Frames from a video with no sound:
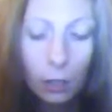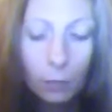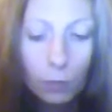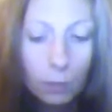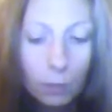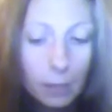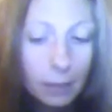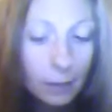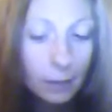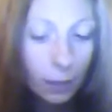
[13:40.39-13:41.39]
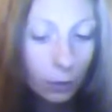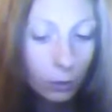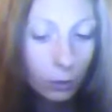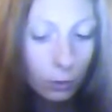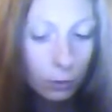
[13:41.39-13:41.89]
some
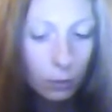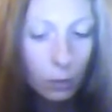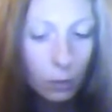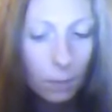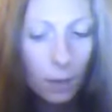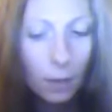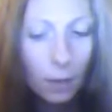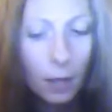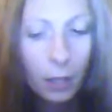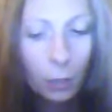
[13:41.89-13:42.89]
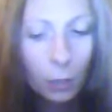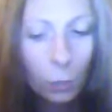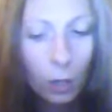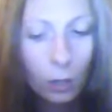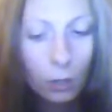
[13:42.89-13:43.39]
skills that you
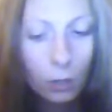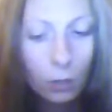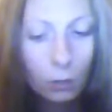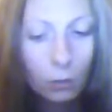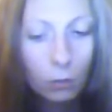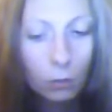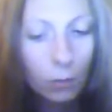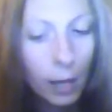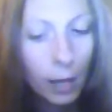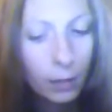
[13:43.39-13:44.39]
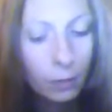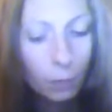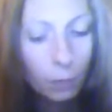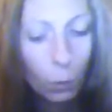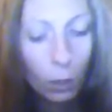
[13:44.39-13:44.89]
want to utilize
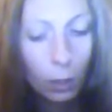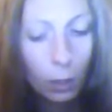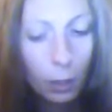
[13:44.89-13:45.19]
for,